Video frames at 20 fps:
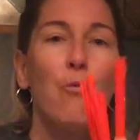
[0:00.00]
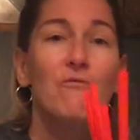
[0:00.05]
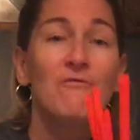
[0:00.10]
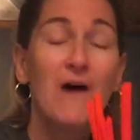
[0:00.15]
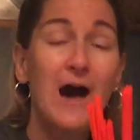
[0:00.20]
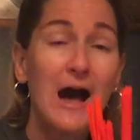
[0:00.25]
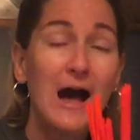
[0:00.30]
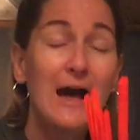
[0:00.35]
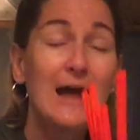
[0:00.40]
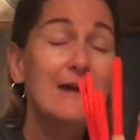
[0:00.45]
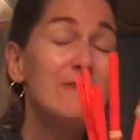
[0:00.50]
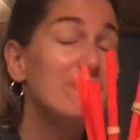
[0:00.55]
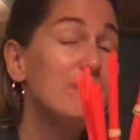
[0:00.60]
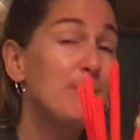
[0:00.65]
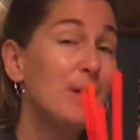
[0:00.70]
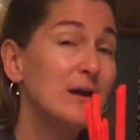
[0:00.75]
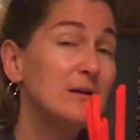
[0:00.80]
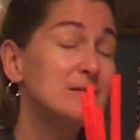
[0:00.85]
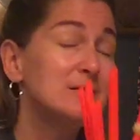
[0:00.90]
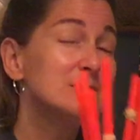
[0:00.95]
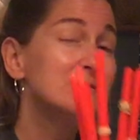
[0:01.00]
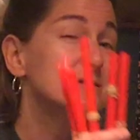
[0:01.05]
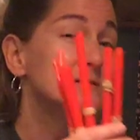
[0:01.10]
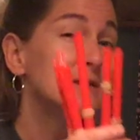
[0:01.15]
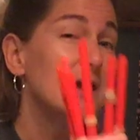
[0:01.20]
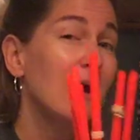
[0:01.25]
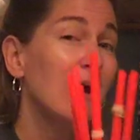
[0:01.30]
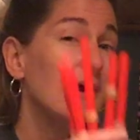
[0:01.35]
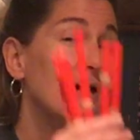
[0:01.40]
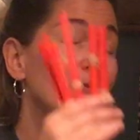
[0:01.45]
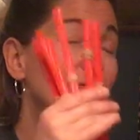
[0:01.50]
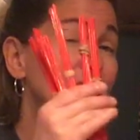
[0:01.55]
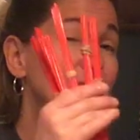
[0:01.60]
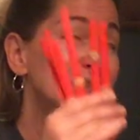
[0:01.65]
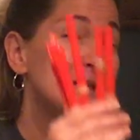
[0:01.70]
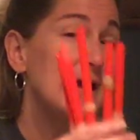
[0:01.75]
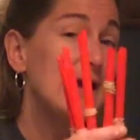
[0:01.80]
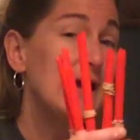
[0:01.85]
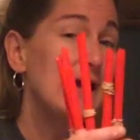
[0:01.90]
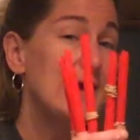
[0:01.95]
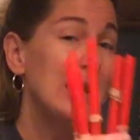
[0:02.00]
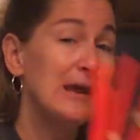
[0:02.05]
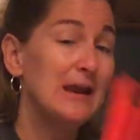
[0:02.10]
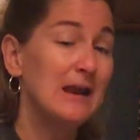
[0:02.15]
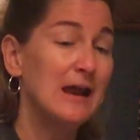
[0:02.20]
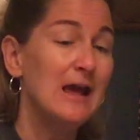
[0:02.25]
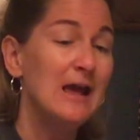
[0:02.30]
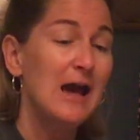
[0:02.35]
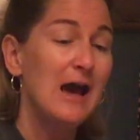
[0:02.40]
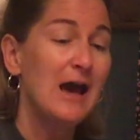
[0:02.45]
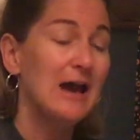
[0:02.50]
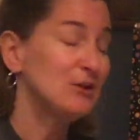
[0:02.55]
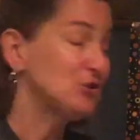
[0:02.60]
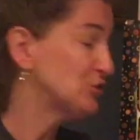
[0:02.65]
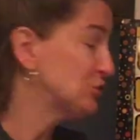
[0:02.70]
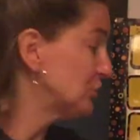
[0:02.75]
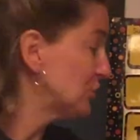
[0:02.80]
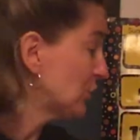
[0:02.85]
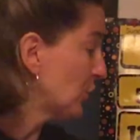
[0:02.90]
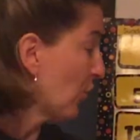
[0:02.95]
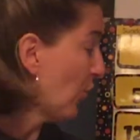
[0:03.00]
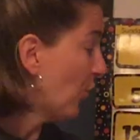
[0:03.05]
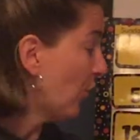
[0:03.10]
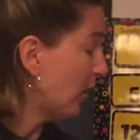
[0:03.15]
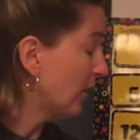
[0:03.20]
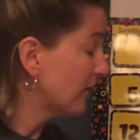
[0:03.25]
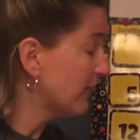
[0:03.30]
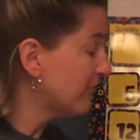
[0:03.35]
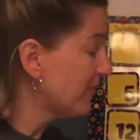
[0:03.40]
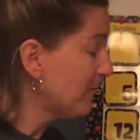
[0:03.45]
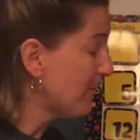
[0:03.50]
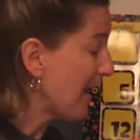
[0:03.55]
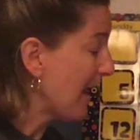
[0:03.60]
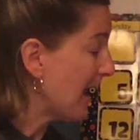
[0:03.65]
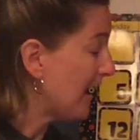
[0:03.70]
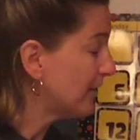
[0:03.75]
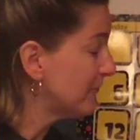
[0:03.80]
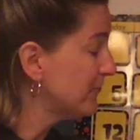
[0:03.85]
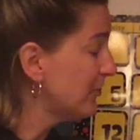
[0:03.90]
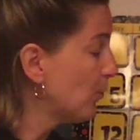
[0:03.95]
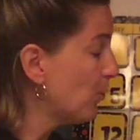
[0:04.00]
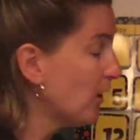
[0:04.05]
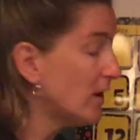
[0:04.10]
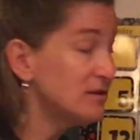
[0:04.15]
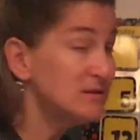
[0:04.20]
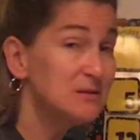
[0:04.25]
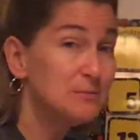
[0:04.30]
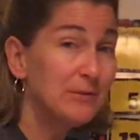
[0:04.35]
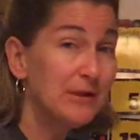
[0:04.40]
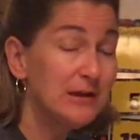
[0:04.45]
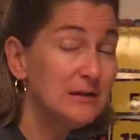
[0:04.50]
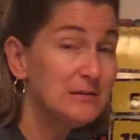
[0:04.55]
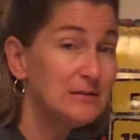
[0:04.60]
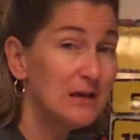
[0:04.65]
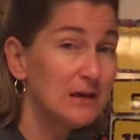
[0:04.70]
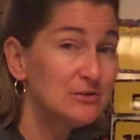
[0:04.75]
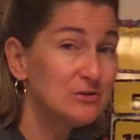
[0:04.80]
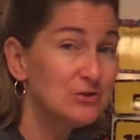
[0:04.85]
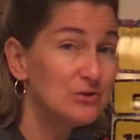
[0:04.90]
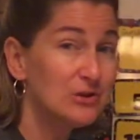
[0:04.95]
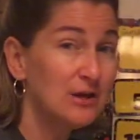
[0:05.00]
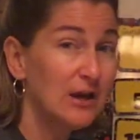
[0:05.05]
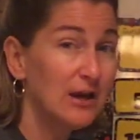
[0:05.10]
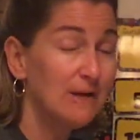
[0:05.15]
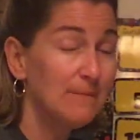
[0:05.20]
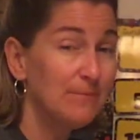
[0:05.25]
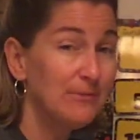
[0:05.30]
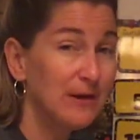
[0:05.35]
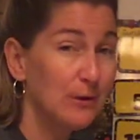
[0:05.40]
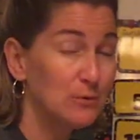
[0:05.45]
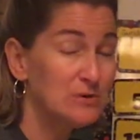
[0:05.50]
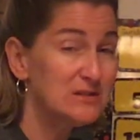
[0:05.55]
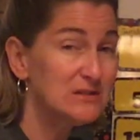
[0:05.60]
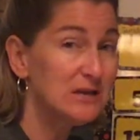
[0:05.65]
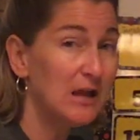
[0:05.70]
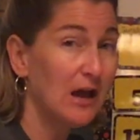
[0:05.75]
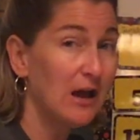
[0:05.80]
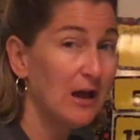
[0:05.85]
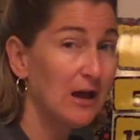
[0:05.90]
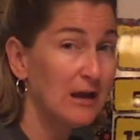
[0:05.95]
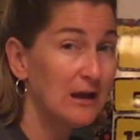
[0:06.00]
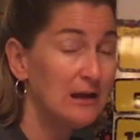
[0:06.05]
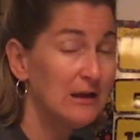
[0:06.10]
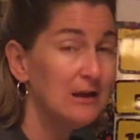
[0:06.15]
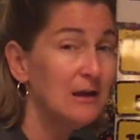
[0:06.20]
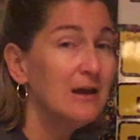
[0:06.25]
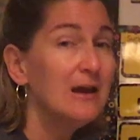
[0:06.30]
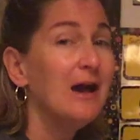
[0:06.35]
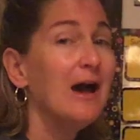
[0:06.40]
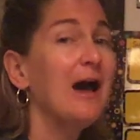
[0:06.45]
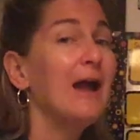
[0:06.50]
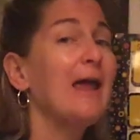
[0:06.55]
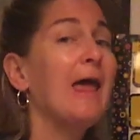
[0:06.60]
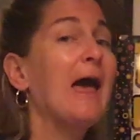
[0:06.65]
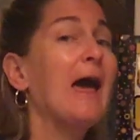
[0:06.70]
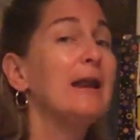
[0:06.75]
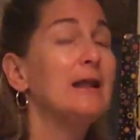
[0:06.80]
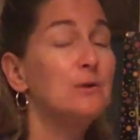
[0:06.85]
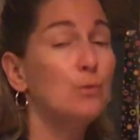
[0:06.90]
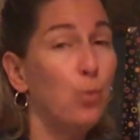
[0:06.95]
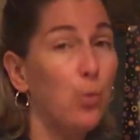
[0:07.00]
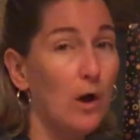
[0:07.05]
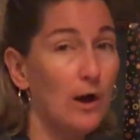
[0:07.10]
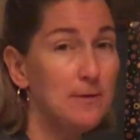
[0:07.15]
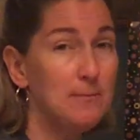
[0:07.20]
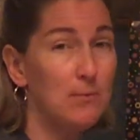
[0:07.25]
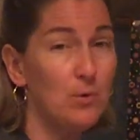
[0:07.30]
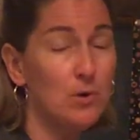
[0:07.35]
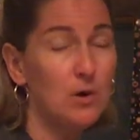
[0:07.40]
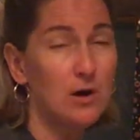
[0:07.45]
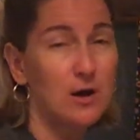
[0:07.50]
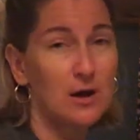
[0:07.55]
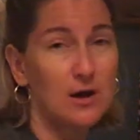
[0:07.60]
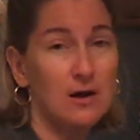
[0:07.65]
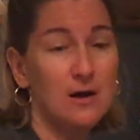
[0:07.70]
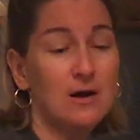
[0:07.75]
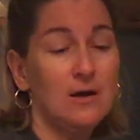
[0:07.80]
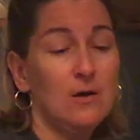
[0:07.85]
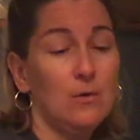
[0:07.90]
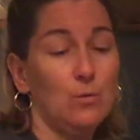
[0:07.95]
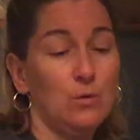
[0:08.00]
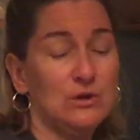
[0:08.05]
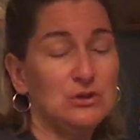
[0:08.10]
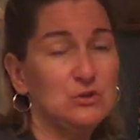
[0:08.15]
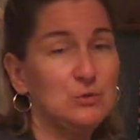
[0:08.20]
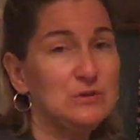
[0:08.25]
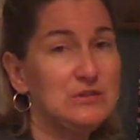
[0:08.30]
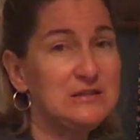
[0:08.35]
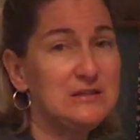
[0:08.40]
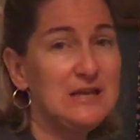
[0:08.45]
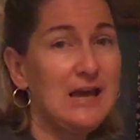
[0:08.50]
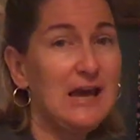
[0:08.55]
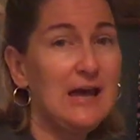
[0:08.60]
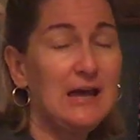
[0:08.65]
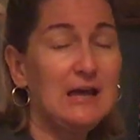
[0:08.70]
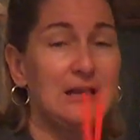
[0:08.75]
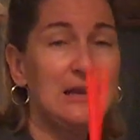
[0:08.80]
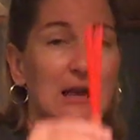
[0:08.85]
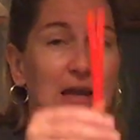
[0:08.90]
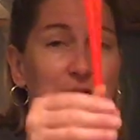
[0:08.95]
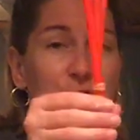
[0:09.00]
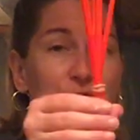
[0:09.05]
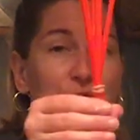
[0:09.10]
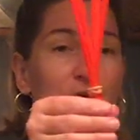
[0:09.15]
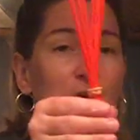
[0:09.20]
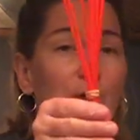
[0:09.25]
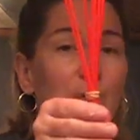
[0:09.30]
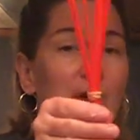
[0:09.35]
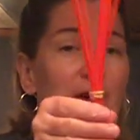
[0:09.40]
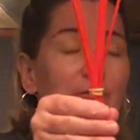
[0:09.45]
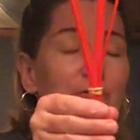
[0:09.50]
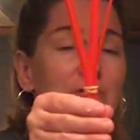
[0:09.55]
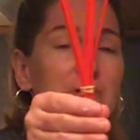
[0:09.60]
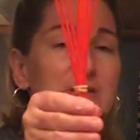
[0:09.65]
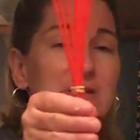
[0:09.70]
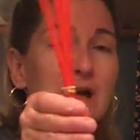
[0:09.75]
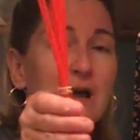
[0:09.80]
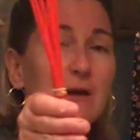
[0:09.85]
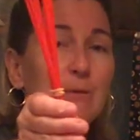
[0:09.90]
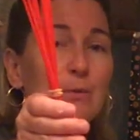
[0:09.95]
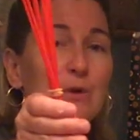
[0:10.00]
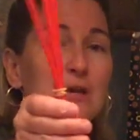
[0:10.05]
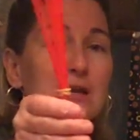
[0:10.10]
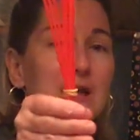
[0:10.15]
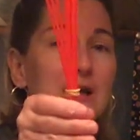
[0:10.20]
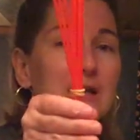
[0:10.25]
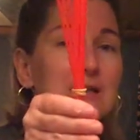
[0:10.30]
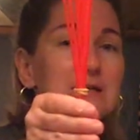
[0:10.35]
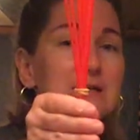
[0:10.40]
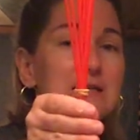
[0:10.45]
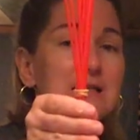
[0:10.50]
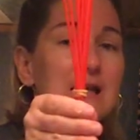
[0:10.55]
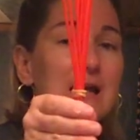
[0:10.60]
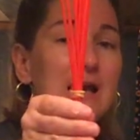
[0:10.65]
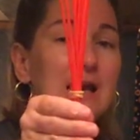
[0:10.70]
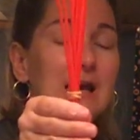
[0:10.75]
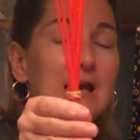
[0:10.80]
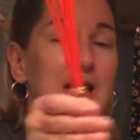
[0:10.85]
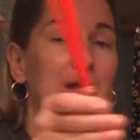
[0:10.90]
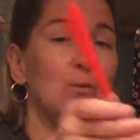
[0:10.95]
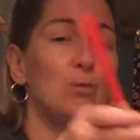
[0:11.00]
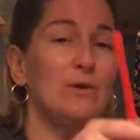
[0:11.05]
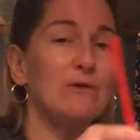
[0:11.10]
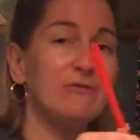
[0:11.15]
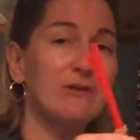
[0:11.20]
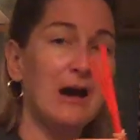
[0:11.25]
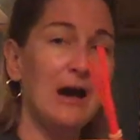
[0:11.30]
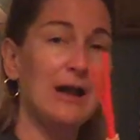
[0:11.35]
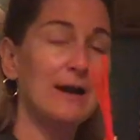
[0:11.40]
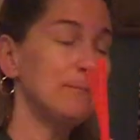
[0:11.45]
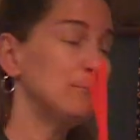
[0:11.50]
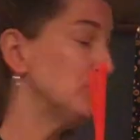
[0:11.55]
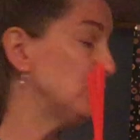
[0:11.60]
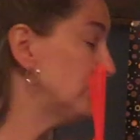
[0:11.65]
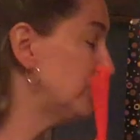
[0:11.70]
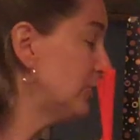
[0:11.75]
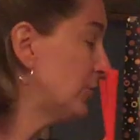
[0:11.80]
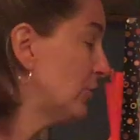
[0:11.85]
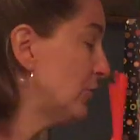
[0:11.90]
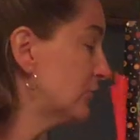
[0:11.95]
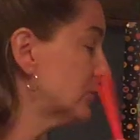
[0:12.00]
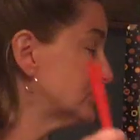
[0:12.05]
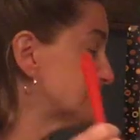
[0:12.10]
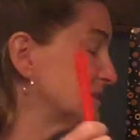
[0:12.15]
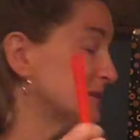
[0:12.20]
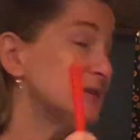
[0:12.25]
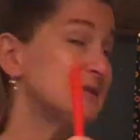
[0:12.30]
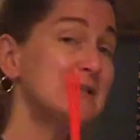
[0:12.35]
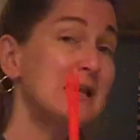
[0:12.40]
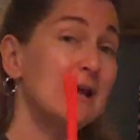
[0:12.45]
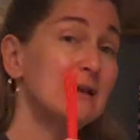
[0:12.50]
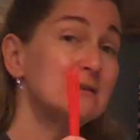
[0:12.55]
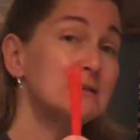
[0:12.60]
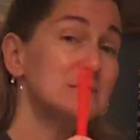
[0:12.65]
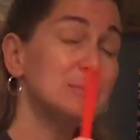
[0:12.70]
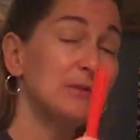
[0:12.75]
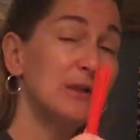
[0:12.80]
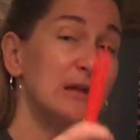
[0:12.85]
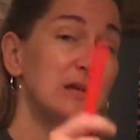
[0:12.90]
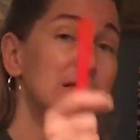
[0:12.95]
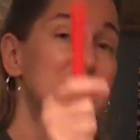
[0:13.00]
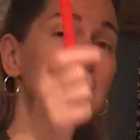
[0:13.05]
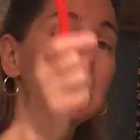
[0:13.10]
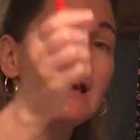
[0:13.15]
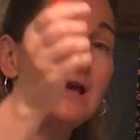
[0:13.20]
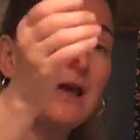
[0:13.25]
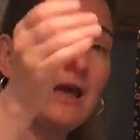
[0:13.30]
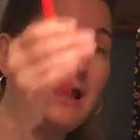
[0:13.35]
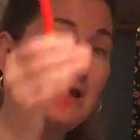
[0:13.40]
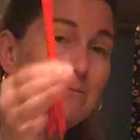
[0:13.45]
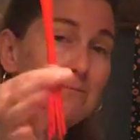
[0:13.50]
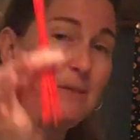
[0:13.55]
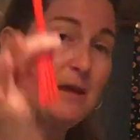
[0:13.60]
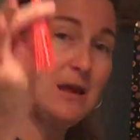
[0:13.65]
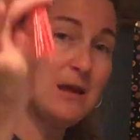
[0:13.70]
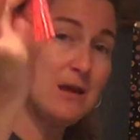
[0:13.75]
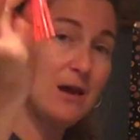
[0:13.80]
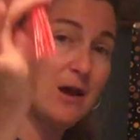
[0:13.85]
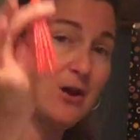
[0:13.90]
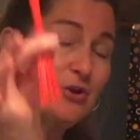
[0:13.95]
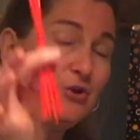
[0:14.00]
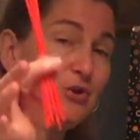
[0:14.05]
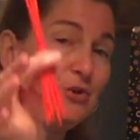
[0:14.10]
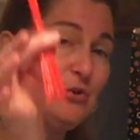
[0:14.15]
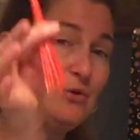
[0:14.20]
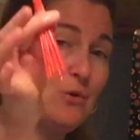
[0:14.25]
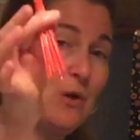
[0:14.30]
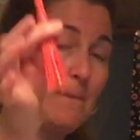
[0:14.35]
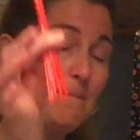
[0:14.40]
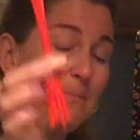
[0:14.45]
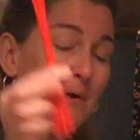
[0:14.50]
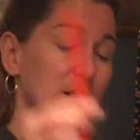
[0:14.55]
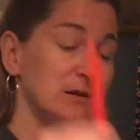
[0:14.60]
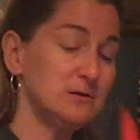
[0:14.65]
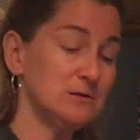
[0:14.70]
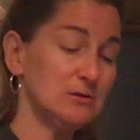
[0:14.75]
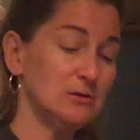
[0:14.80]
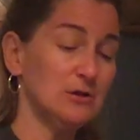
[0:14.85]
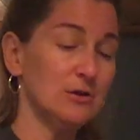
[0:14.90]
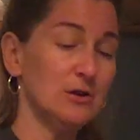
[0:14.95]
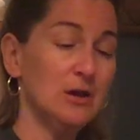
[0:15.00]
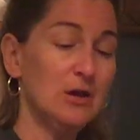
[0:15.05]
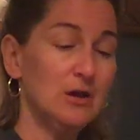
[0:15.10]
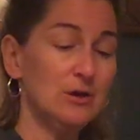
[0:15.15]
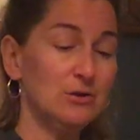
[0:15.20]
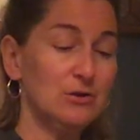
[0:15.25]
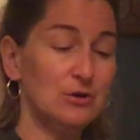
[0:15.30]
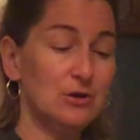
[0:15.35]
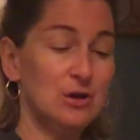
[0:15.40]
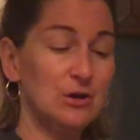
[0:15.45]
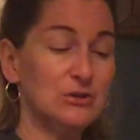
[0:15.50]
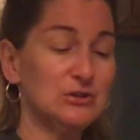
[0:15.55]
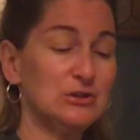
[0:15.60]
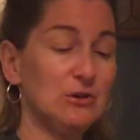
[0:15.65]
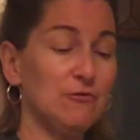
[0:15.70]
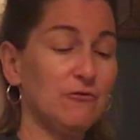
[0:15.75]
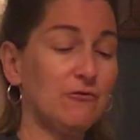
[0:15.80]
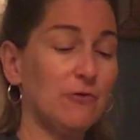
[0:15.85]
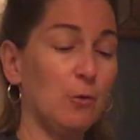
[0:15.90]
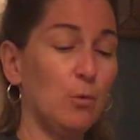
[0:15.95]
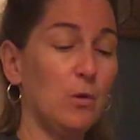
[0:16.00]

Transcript: 5 bundles of 10. I took all of them out of the ones place yesterday. There was 9. I added 1 more, which was 10, and you know every time we get 10, we've got to move it over to the tens place and make a new bundle. Good, so for